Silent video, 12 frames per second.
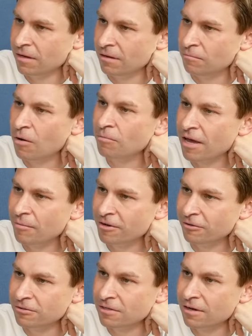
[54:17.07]
bomb
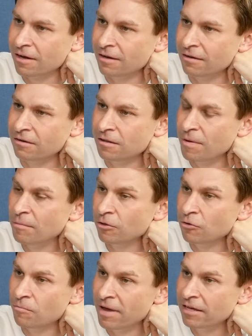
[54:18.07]
chemicals, and the people
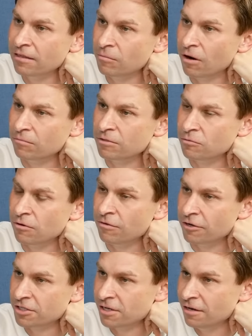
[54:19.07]
who were making the bombs were
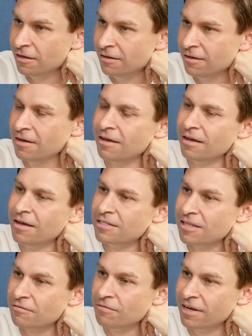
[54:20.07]
very skinny.
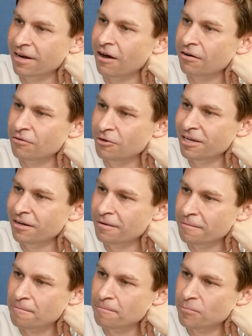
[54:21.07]
So they figured out if you eat it,
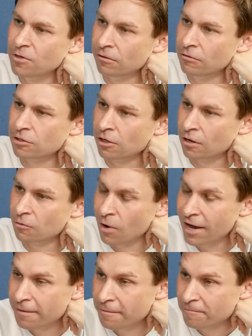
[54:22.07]
you lose a lot of
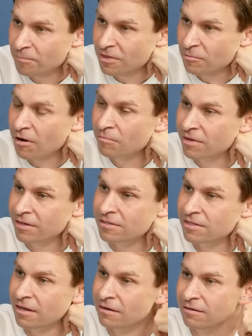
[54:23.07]
weight. The problem is
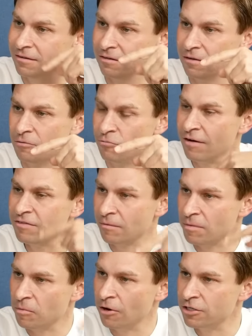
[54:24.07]
that it revs up
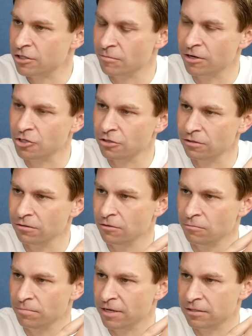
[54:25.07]
the body so much, you
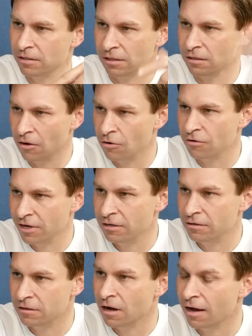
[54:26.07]
basically overheat
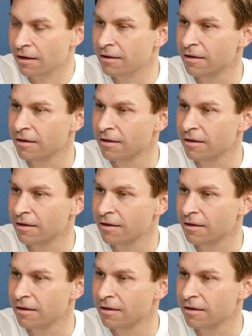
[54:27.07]
and die.